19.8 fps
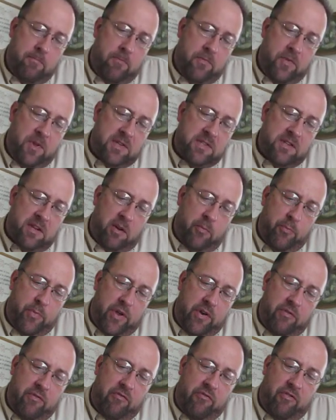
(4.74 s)
This little bit
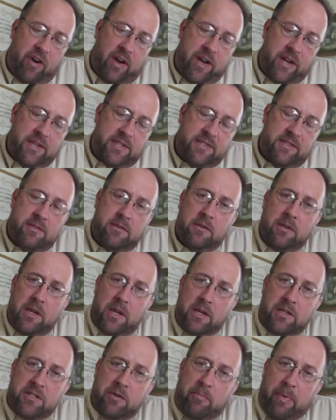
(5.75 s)
of advice
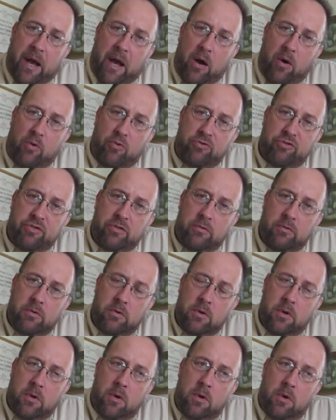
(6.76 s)
is about
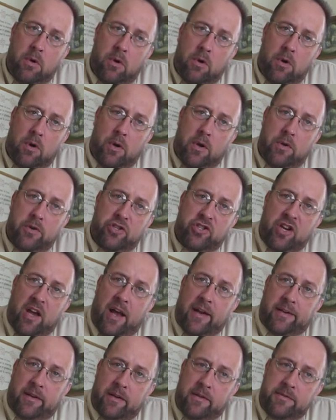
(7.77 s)

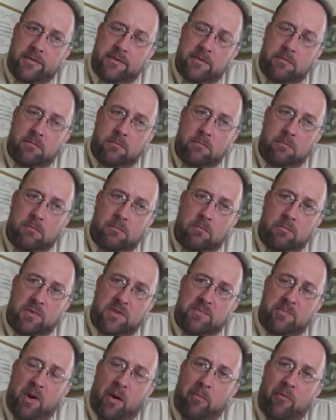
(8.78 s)
shotguns.
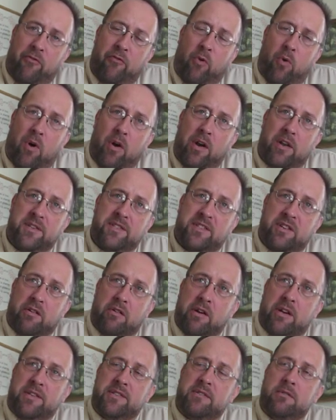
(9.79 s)
It's number 4 in a
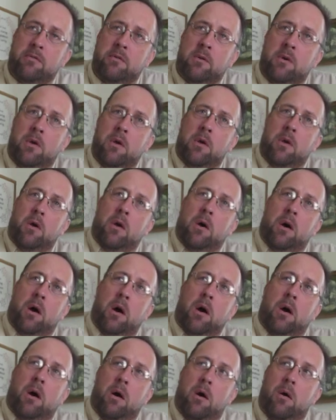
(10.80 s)
series.
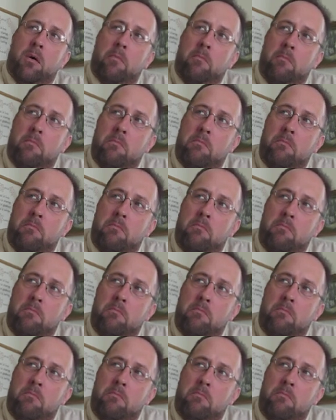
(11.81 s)
In